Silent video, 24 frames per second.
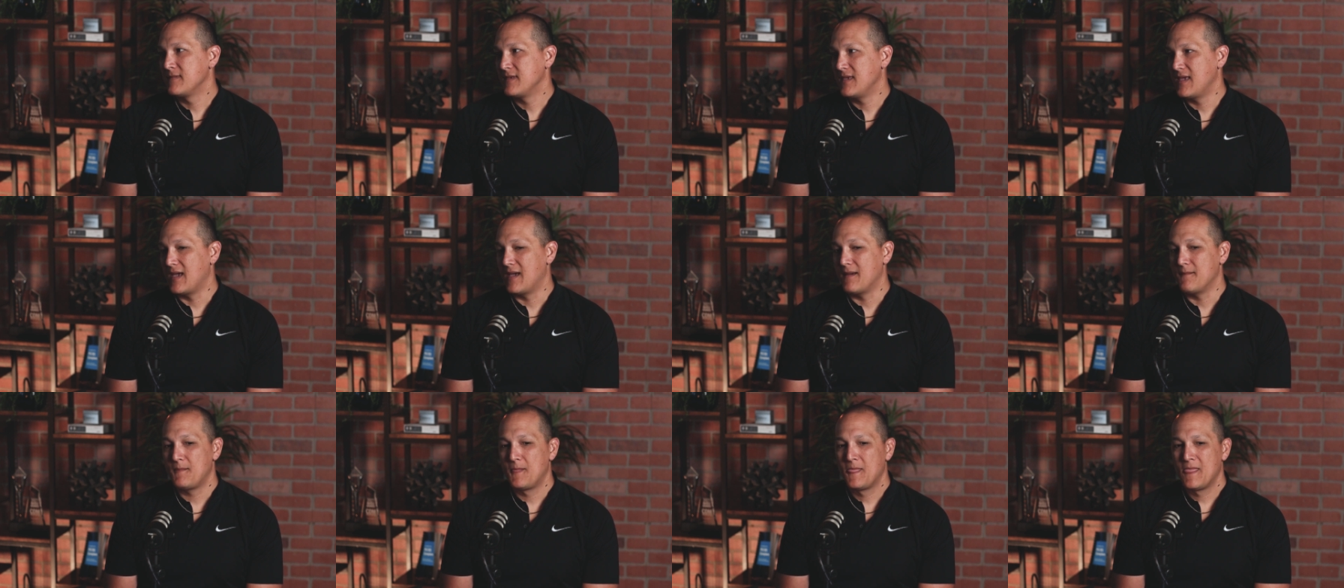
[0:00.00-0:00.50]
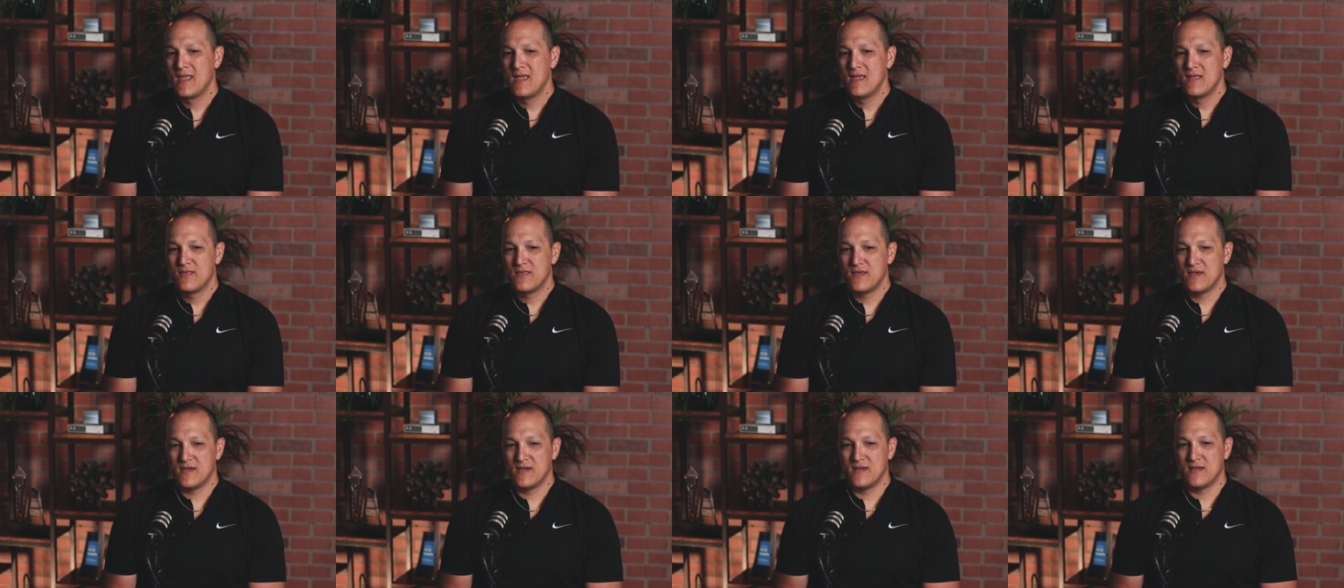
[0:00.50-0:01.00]
Yeah.
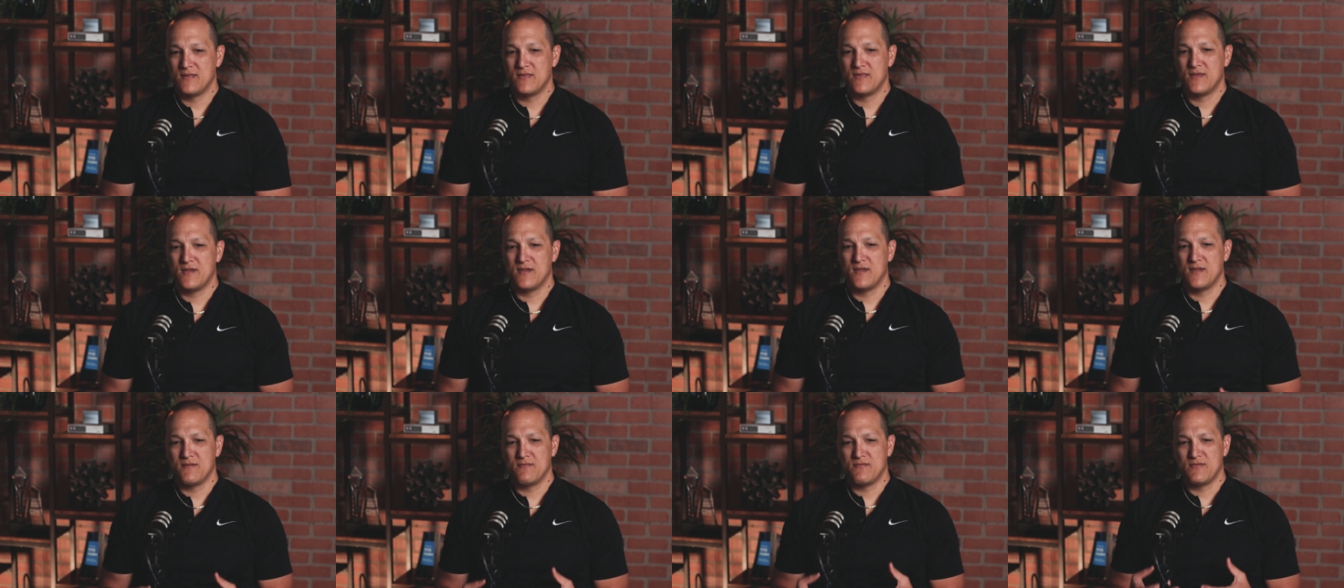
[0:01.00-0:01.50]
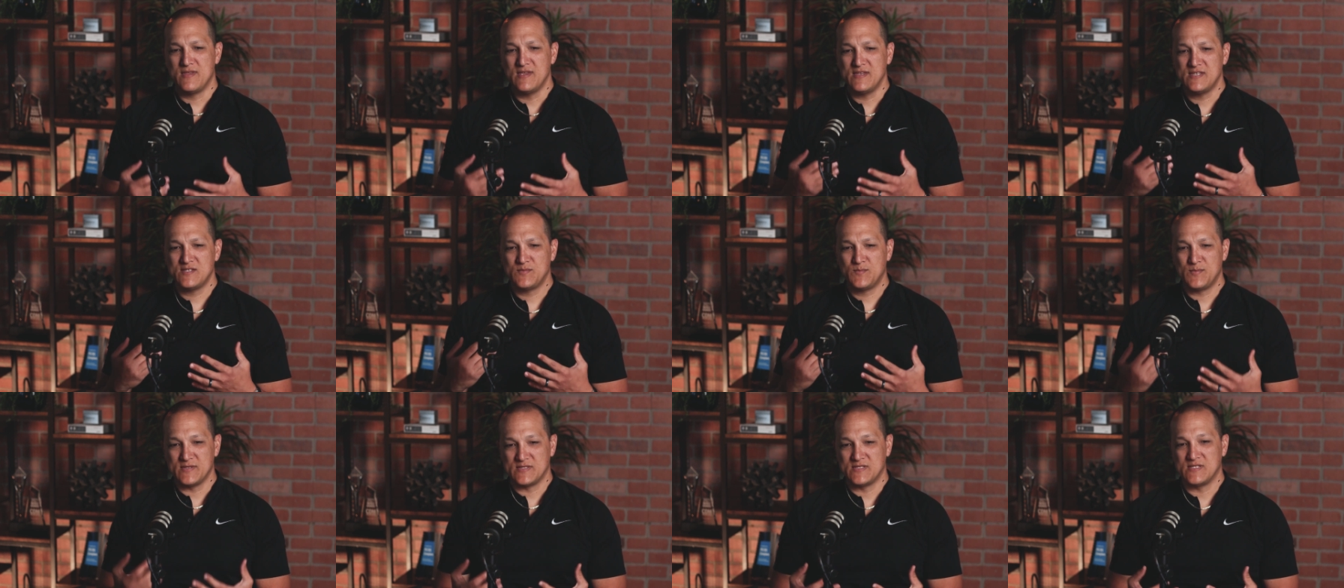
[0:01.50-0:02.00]

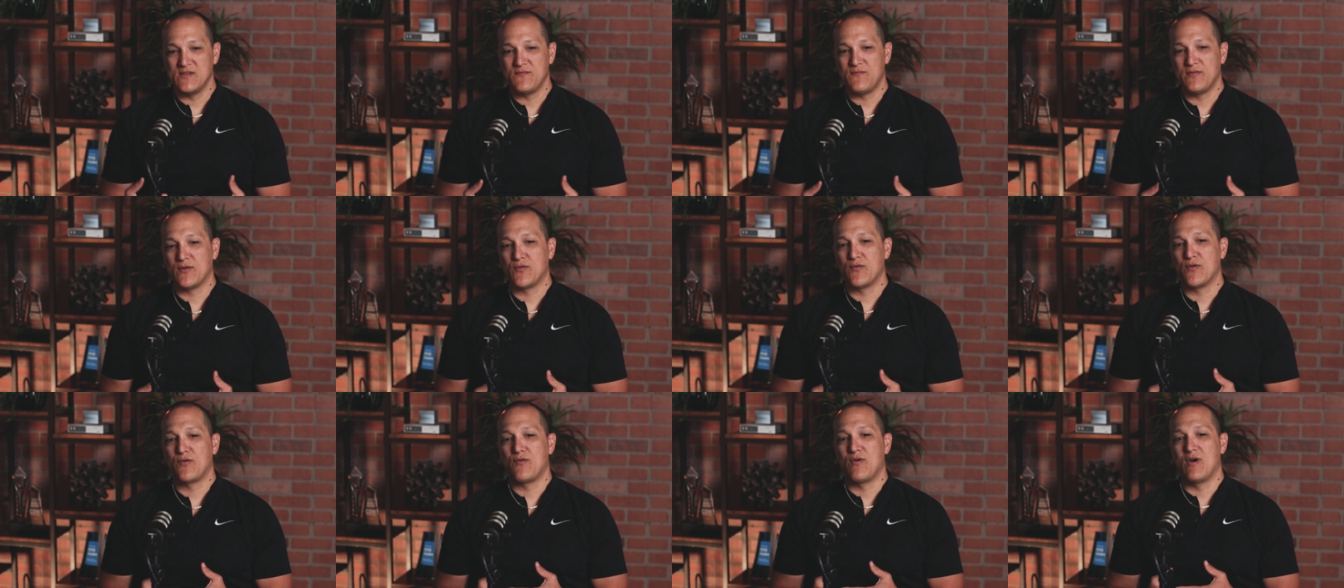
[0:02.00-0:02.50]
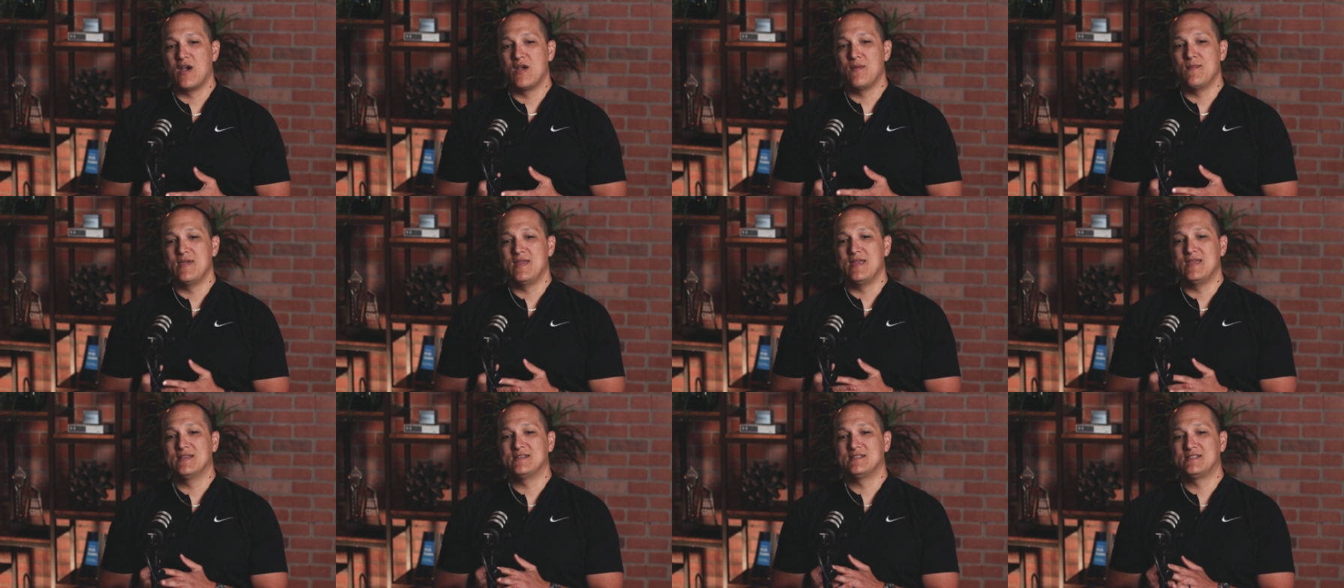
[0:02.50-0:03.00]
This specific
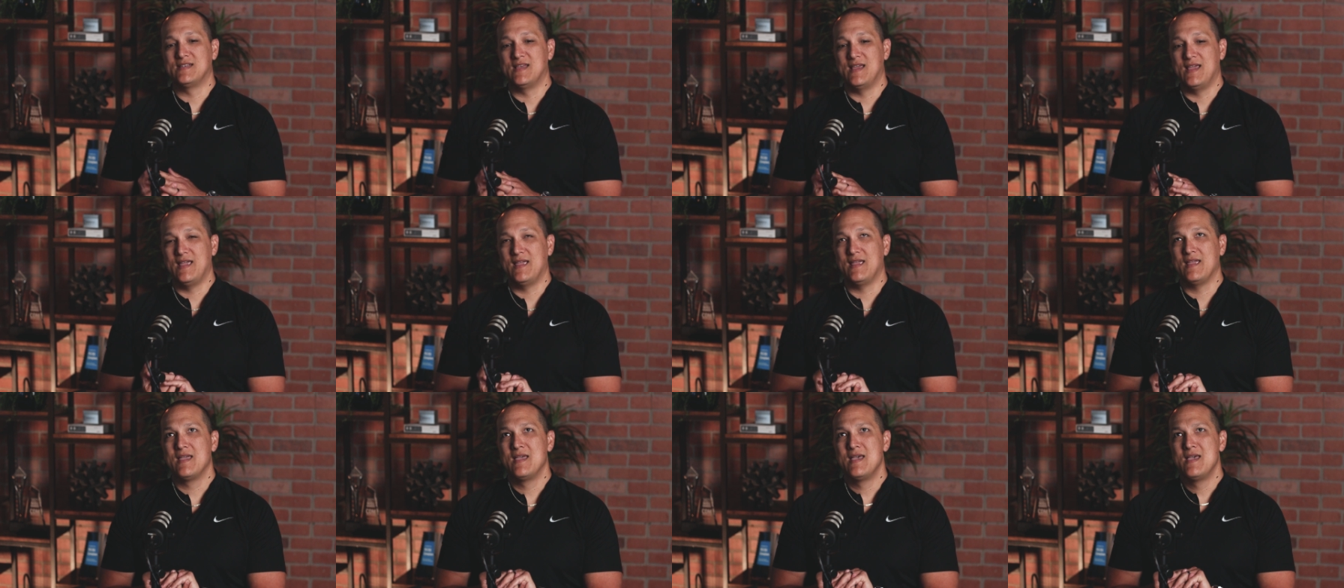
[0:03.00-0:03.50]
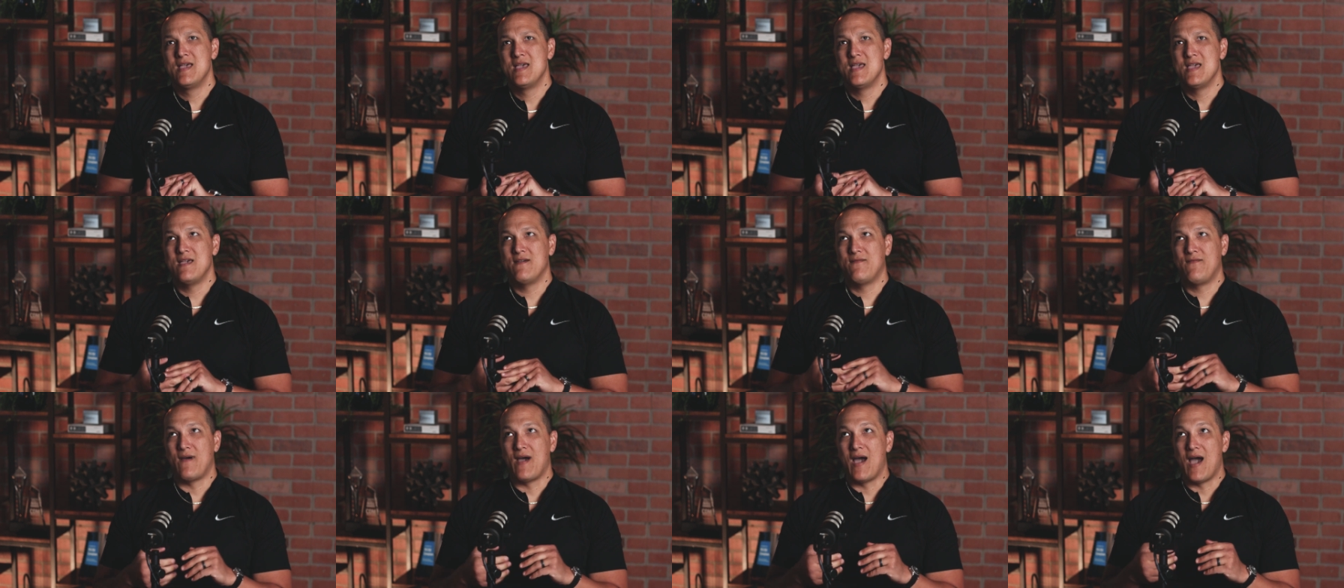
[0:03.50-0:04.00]
requirement is saying
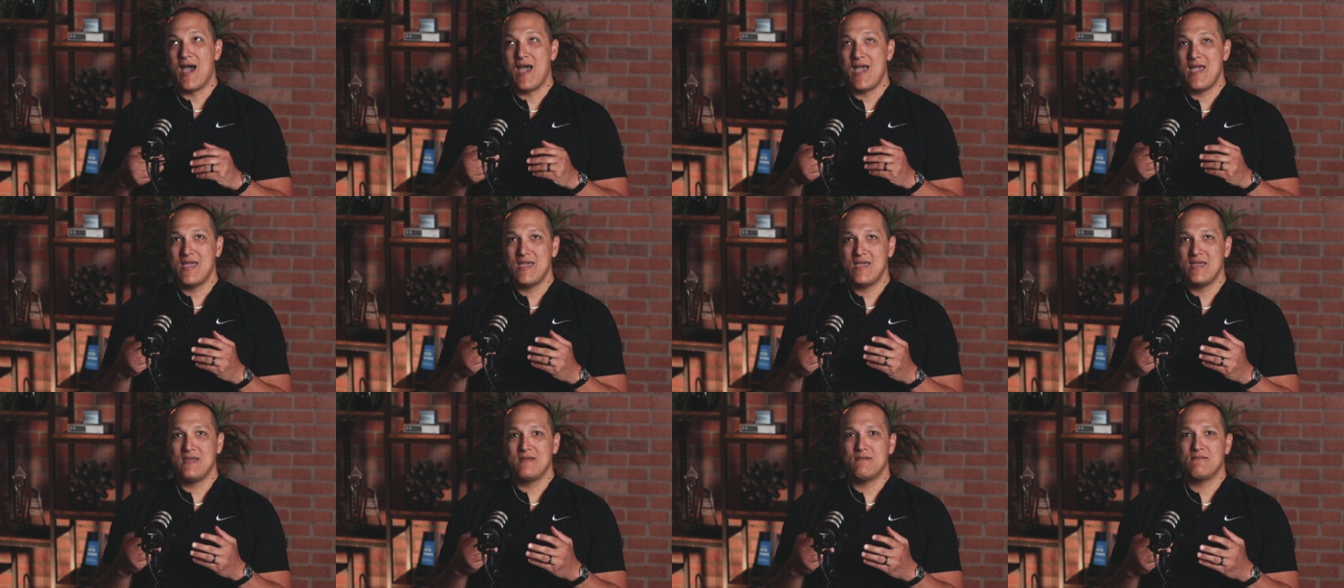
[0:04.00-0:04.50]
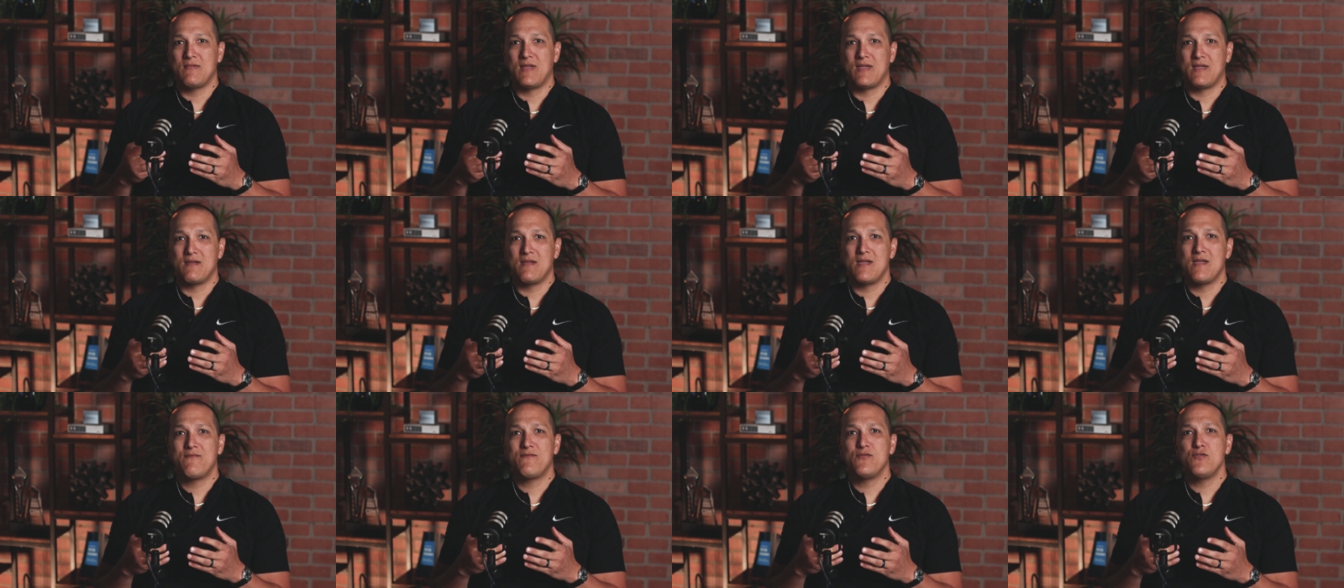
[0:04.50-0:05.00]

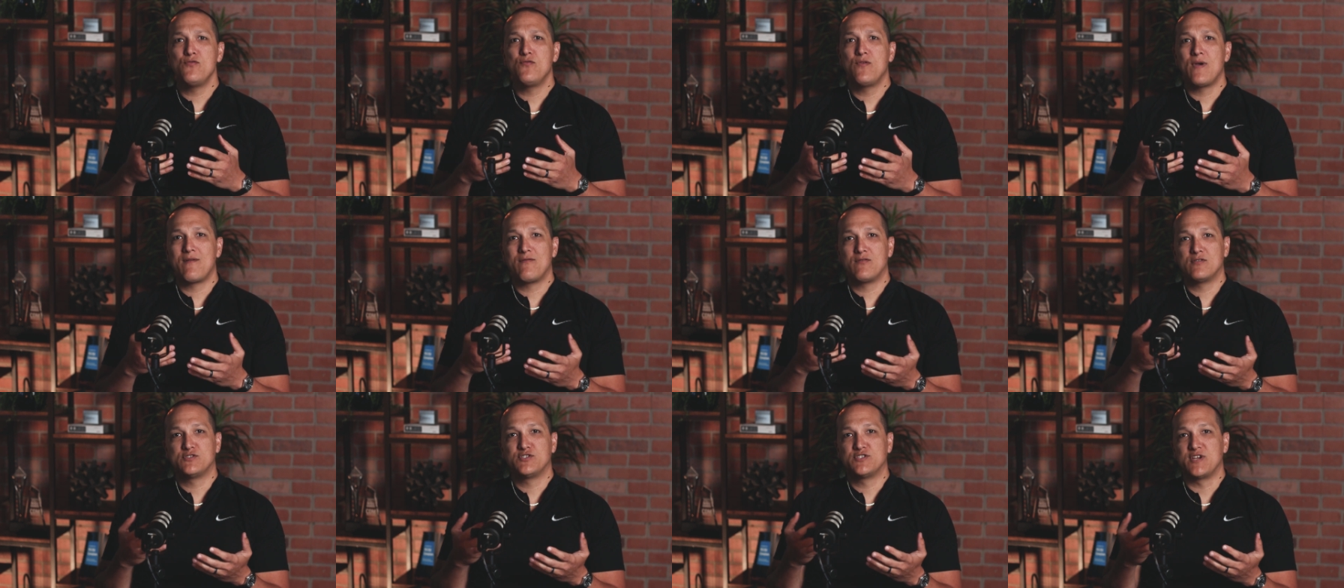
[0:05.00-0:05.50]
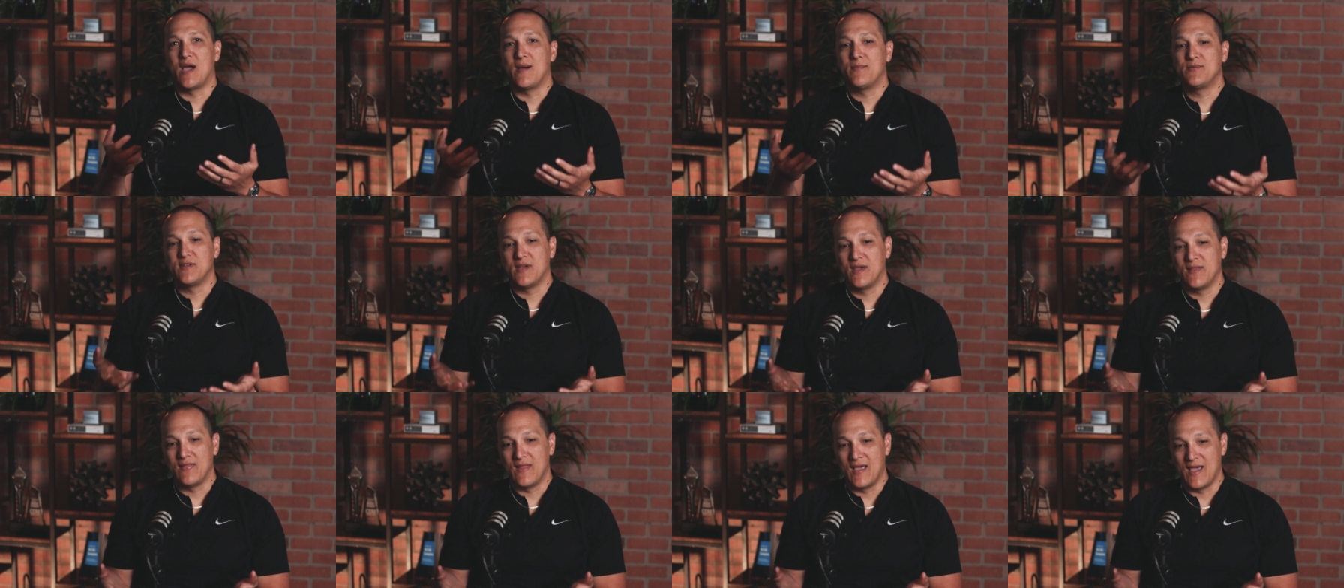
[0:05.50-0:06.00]
if you've ever
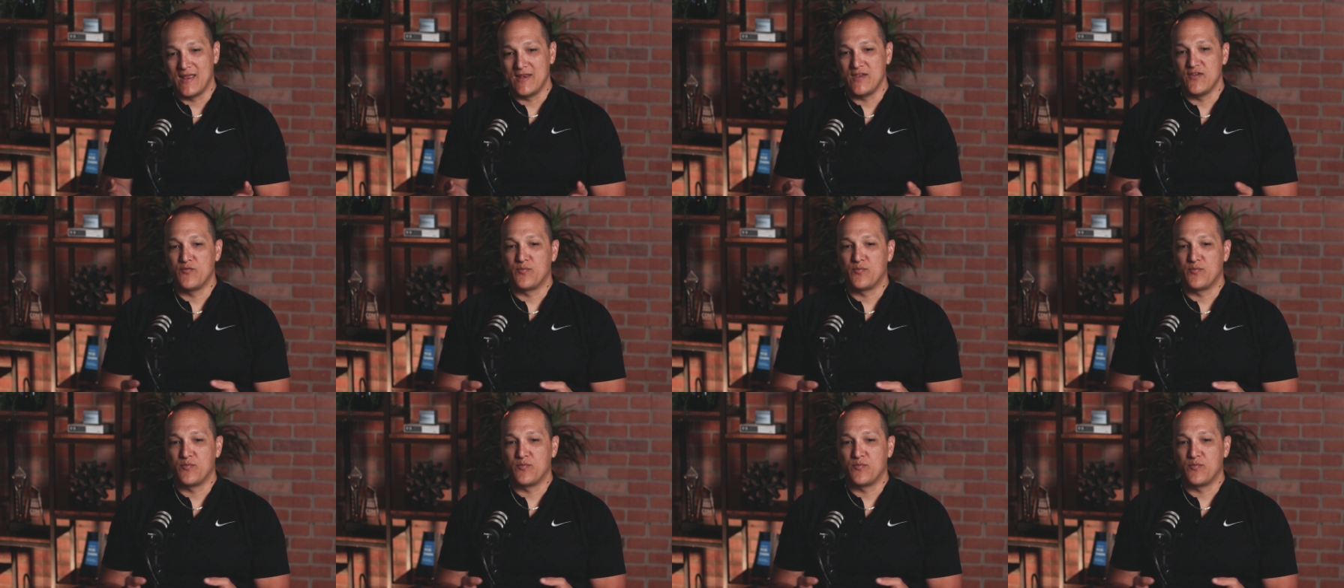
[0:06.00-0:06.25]
shopped online,